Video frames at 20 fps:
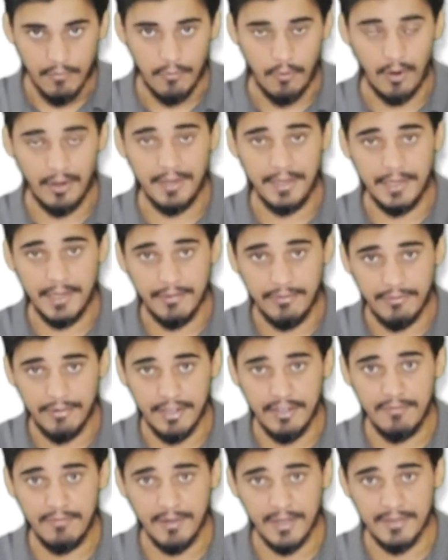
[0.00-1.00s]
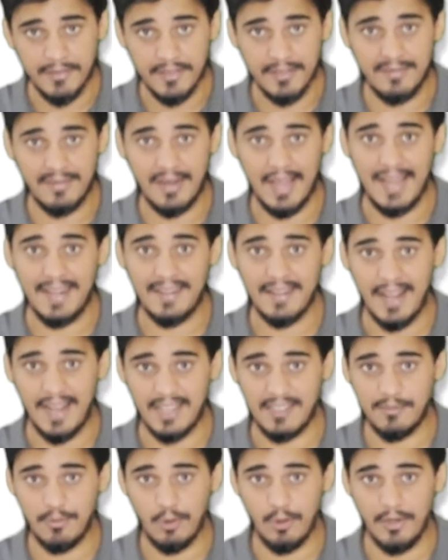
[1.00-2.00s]
for different phases like
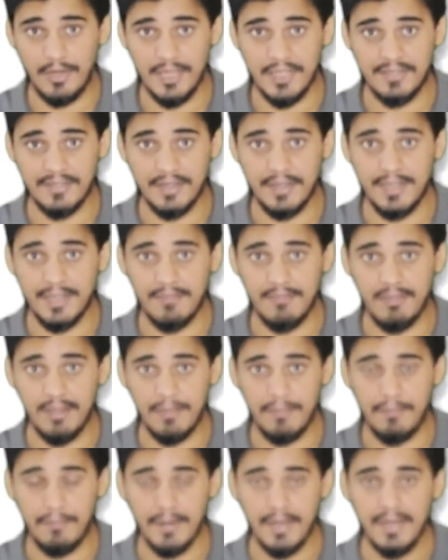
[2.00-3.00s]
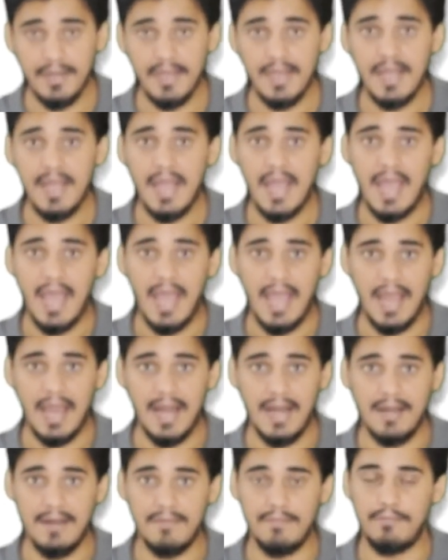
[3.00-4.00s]
exploration, development
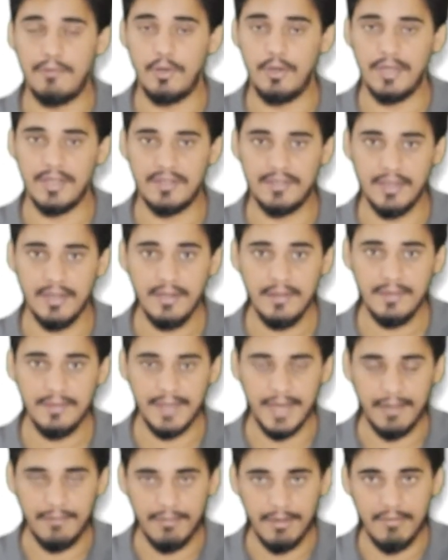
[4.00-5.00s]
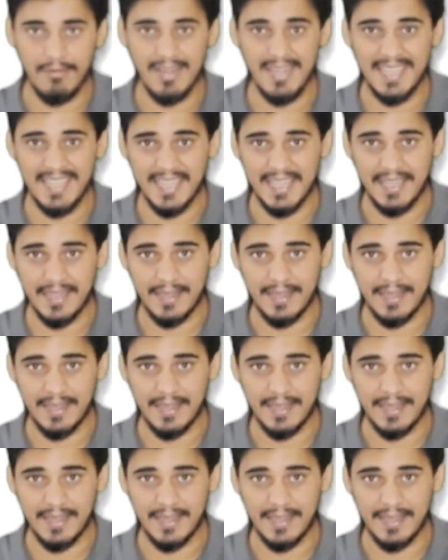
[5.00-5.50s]
and production, that we will